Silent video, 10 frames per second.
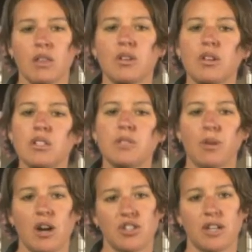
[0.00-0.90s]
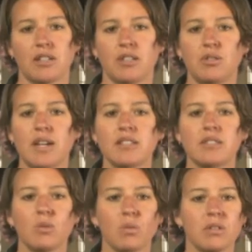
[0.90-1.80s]
The GOODS project unites
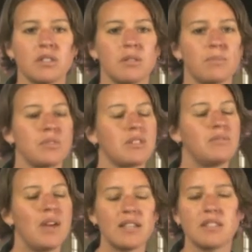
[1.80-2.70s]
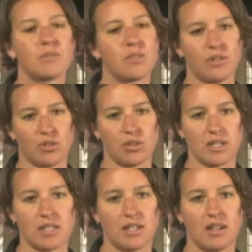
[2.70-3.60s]
the world's most advanced
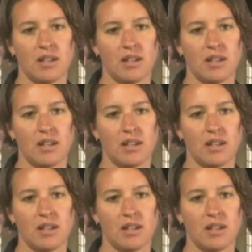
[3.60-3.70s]
observatories.